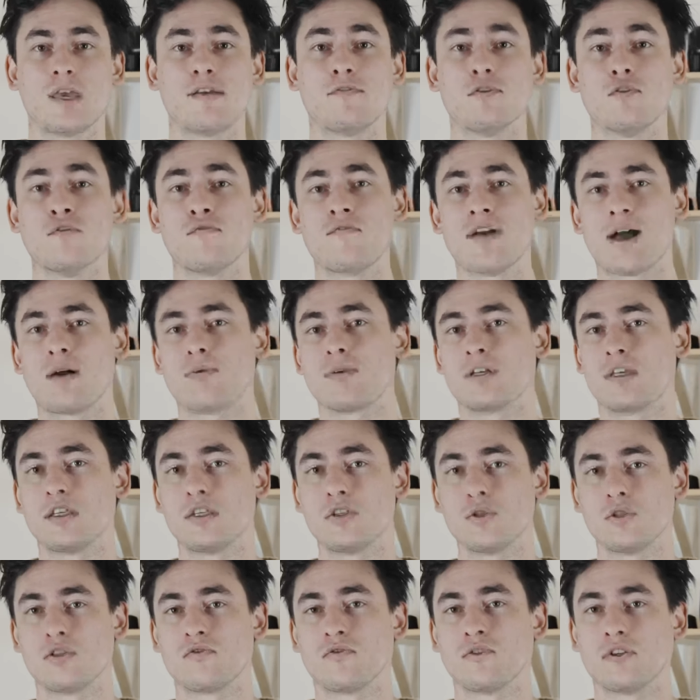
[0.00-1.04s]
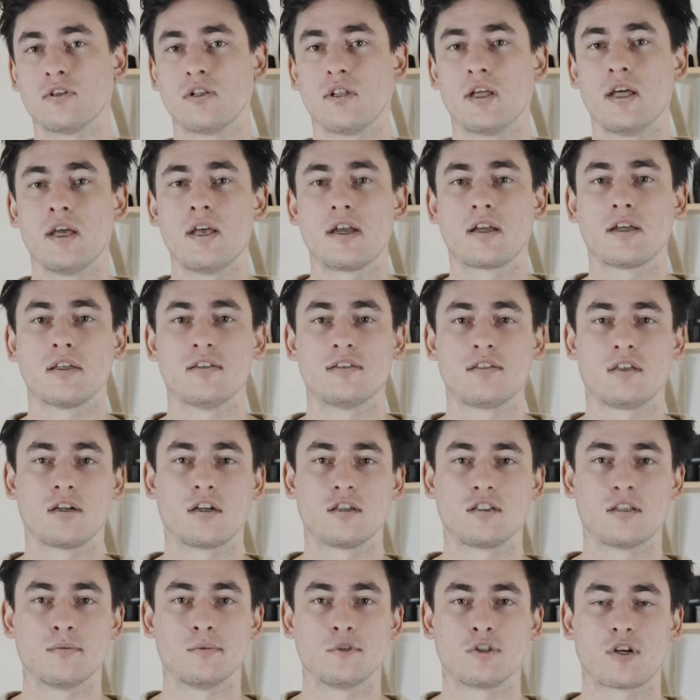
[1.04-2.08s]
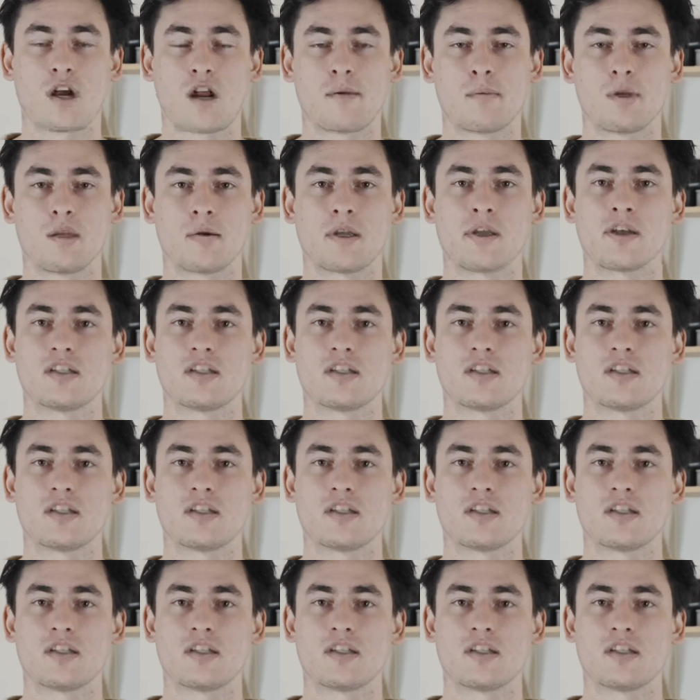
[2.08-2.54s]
If you found it useful, consider subscribing